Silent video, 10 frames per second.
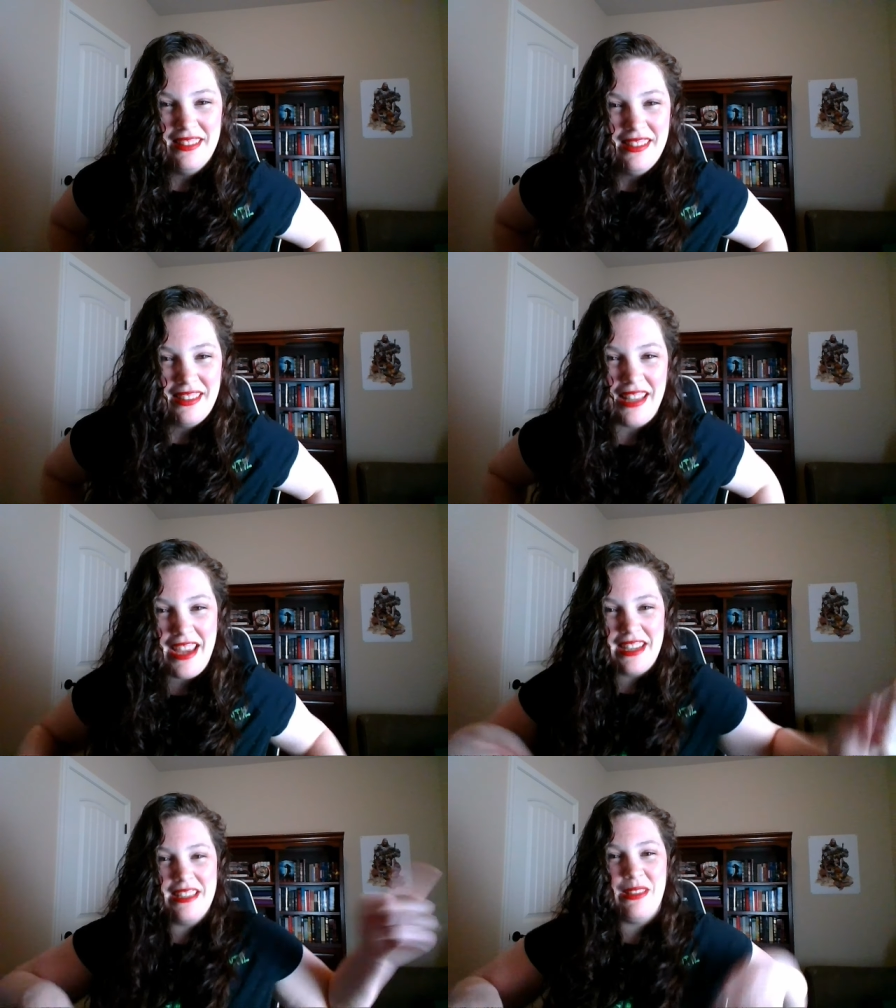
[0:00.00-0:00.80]

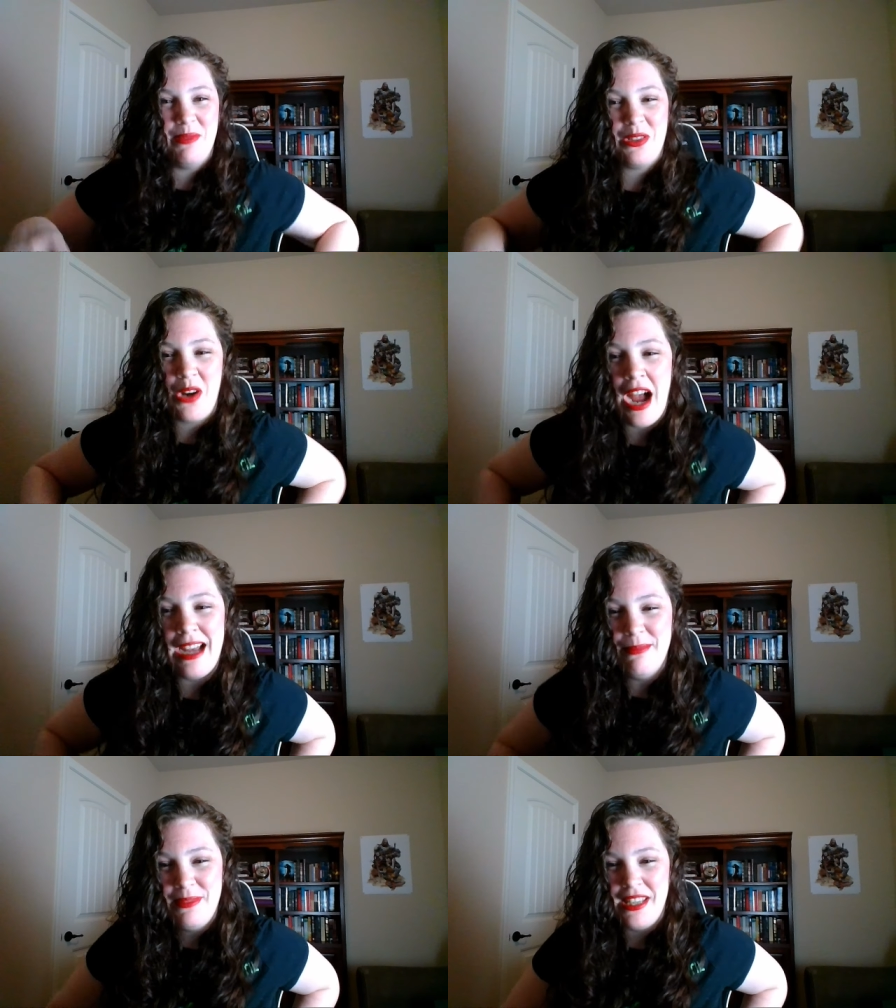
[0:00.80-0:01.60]
Like and
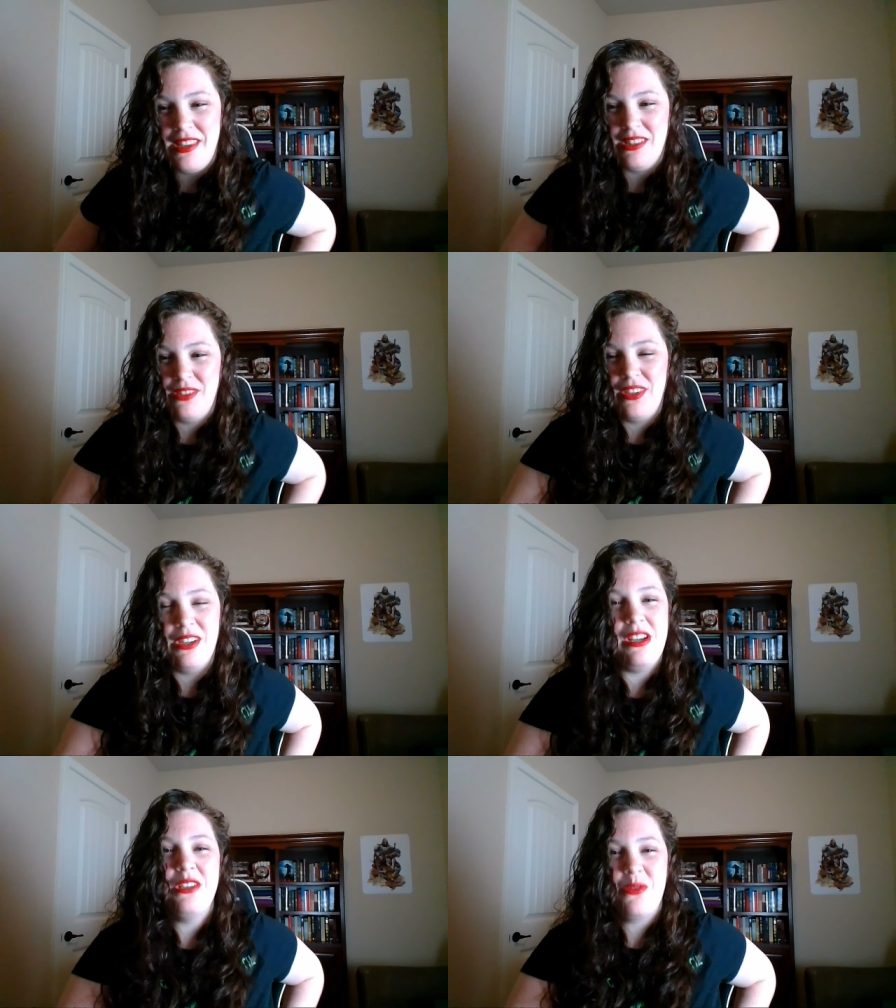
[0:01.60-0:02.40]
subscribe to this
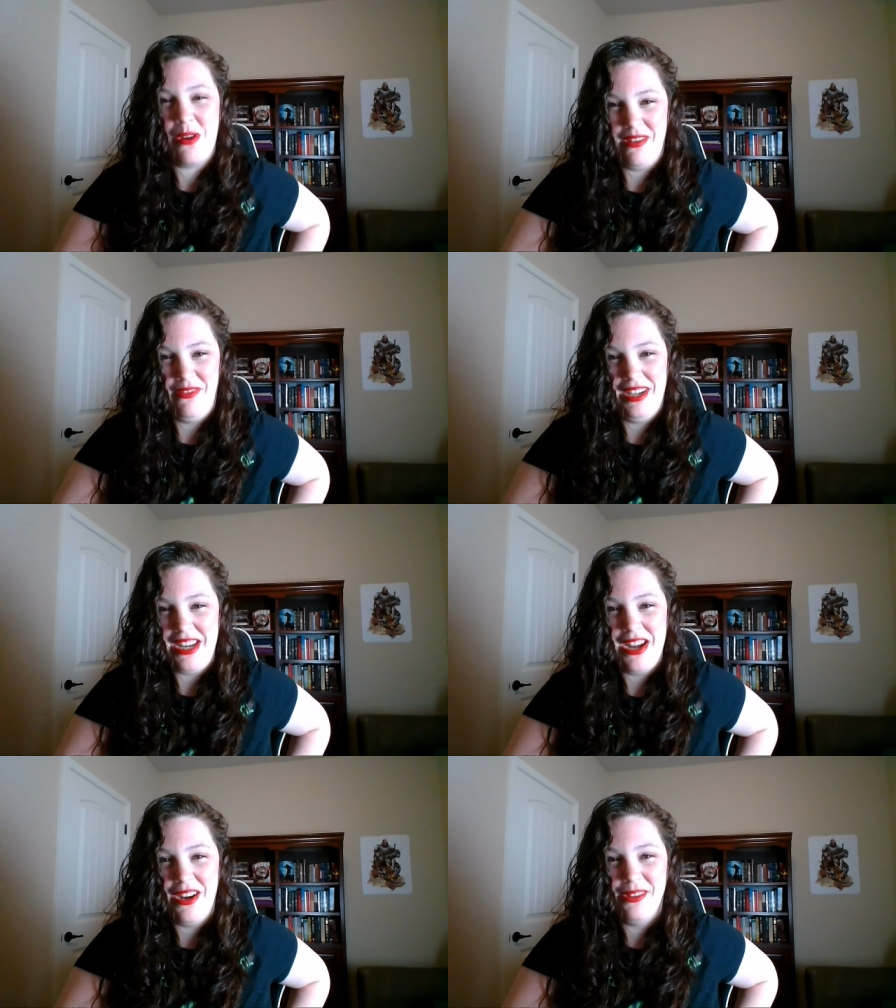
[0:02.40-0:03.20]
very short
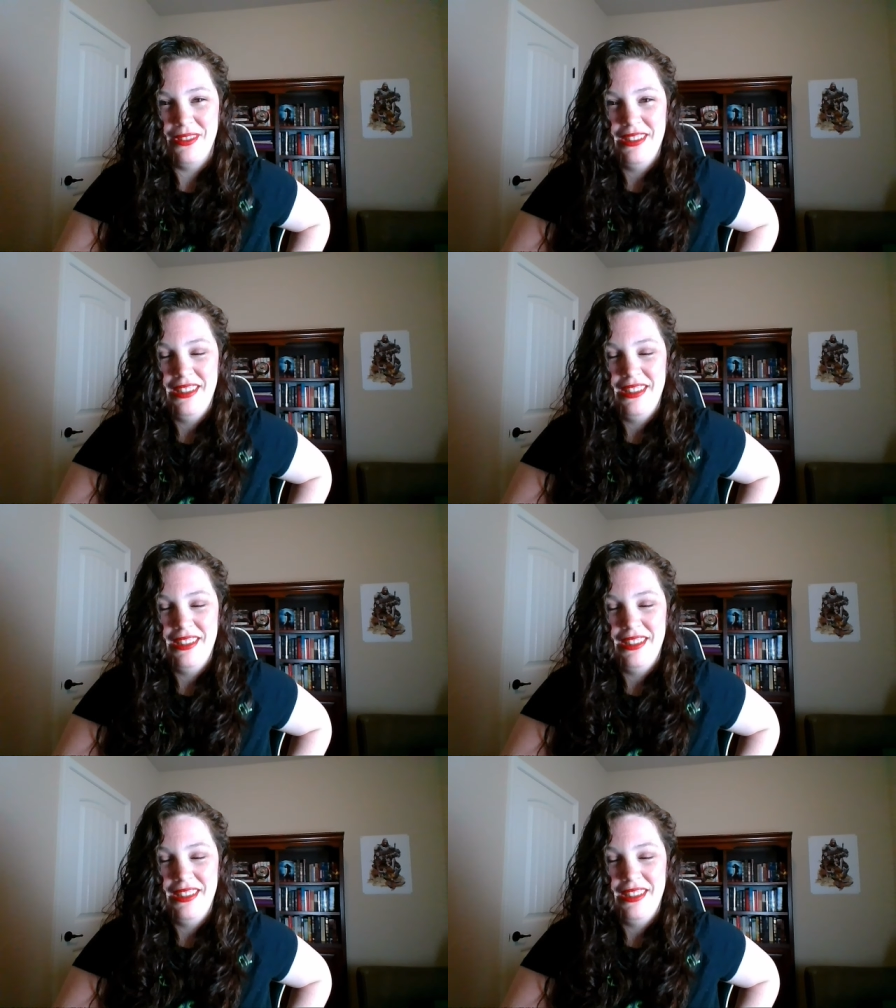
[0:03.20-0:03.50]
video.